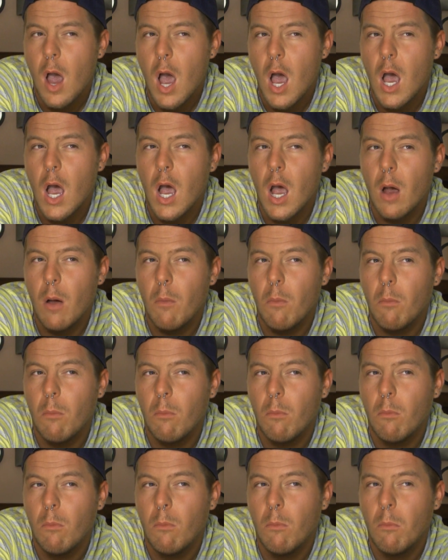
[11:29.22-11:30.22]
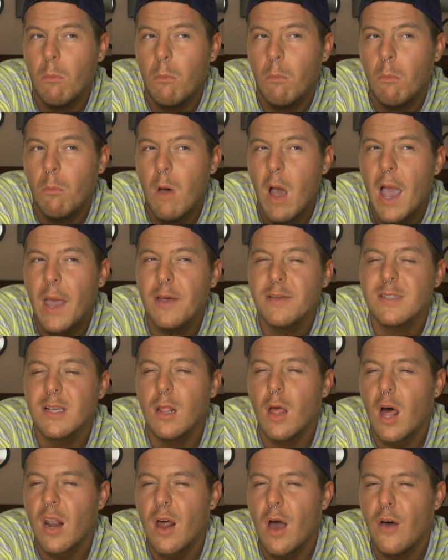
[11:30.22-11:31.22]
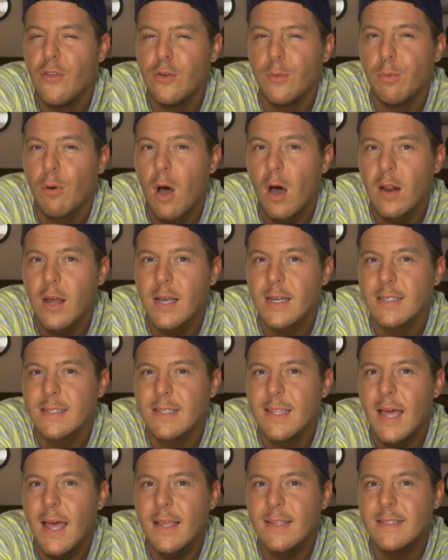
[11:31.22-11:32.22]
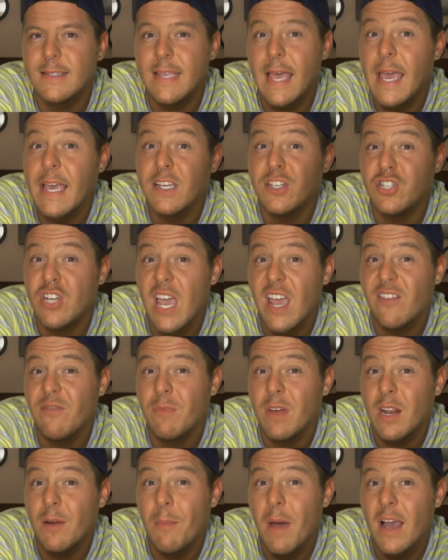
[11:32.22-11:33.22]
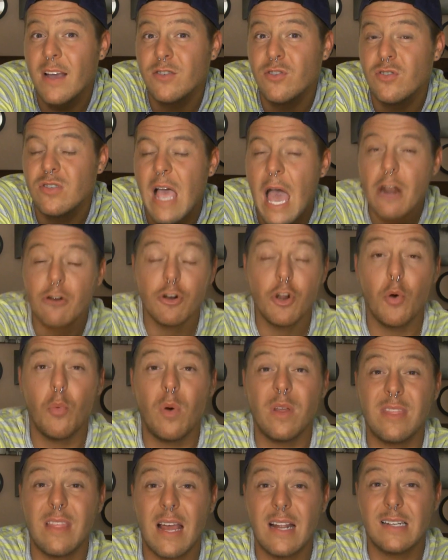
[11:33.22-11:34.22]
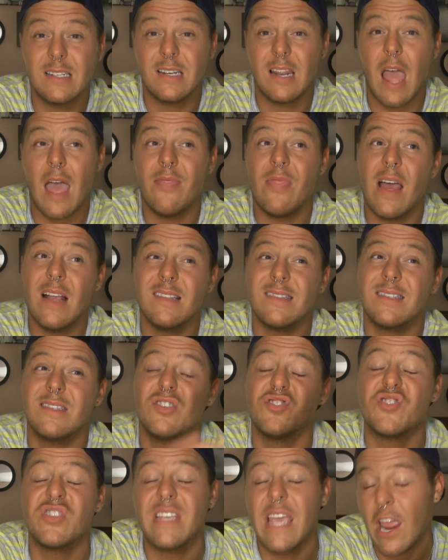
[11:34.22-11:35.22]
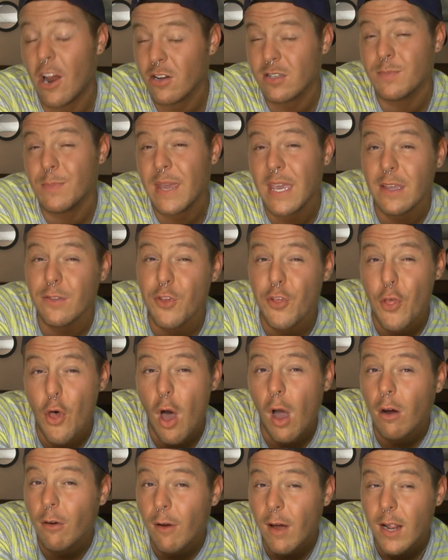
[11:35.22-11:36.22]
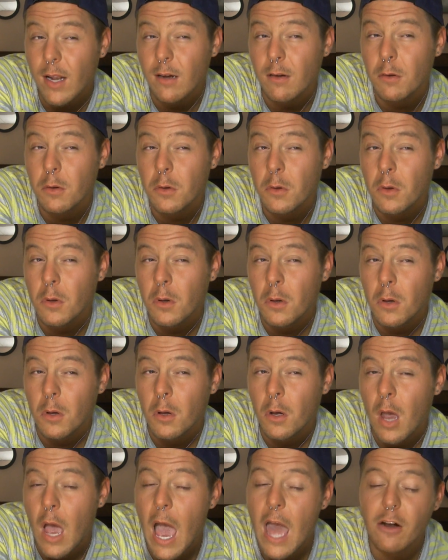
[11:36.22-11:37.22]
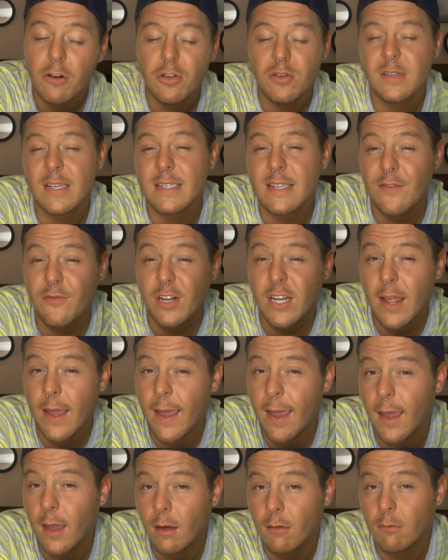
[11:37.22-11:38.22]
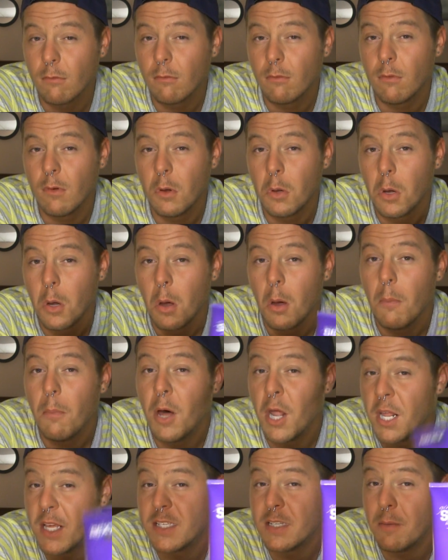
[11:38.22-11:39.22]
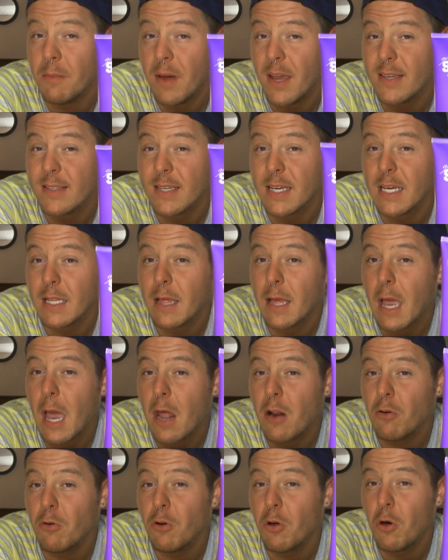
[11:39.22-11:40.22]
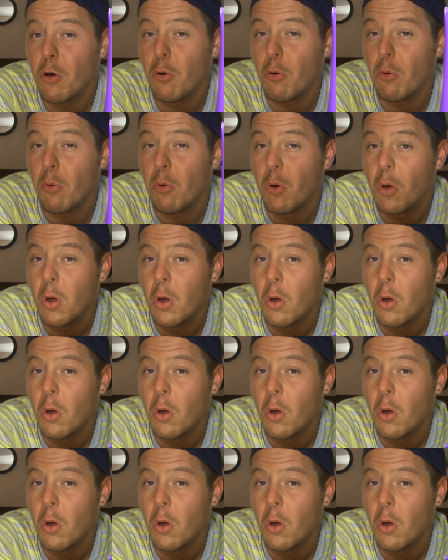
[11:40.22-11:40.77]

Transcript: I use a lot of other products that say shave minimizers. I don't know what that just scares me in the long run. I don't use this every day, but it's amazing. Like, I don't know.